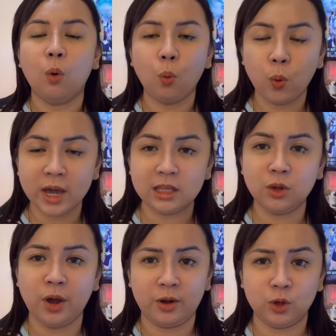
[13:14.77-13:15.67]
when
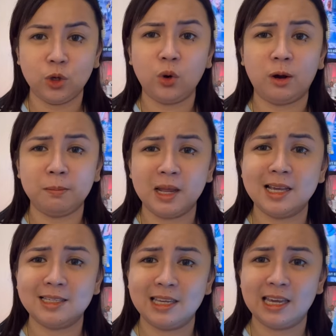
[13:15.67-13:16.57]
you are
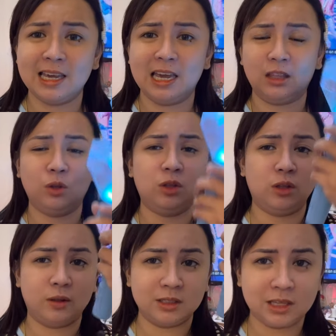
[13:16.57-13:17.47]
placing it
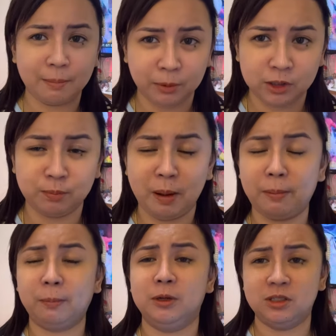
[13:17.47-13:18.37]
separate
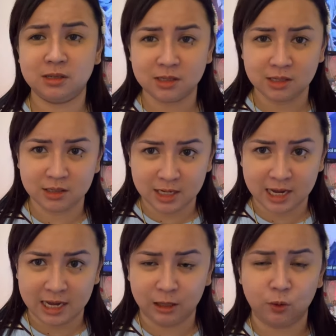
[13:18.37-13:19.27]
pagpa-purchase ng
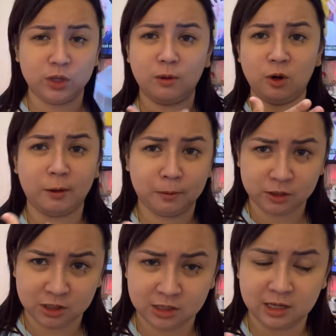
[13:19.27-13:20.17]
ticket, when you are
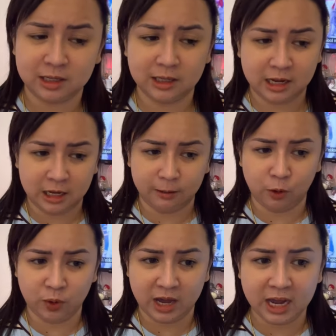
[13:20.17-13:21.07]
purchasing the ticket,
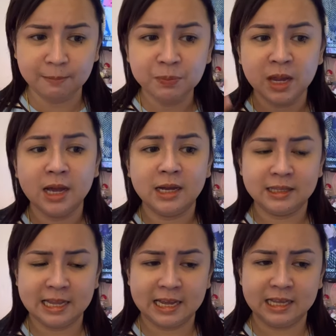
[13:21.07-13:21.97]
okay?
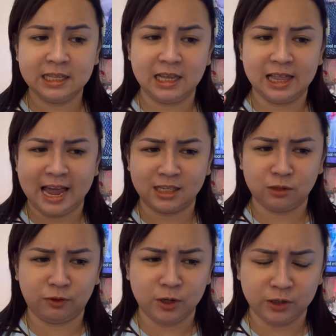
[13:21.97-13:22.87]
Then, it'll ask
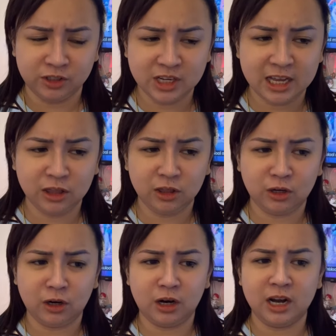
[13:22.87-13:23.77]
for your
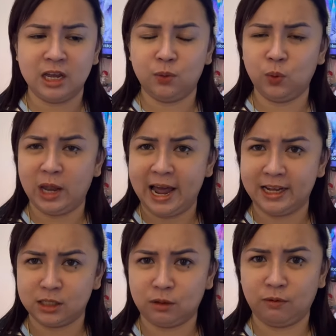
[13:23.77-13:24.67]
gender, it will
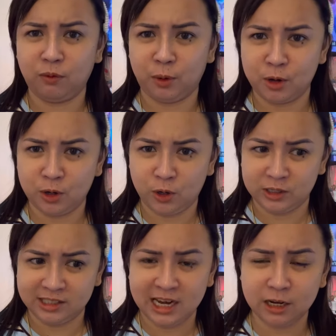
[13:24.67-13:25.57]
ask for your
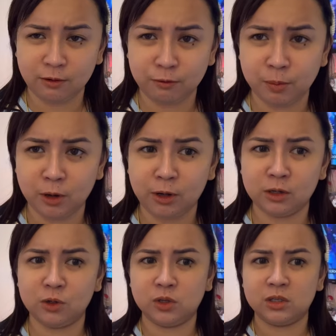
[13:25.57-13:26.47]
date of birth,
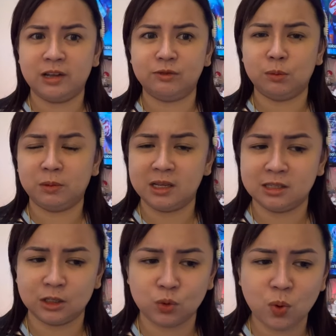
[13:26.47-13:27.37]
you just have to place
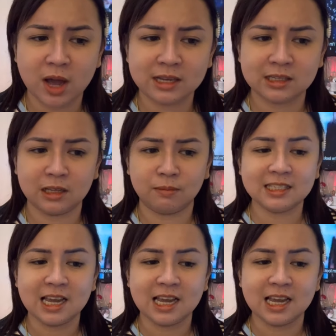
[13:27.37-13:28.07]
it twice, and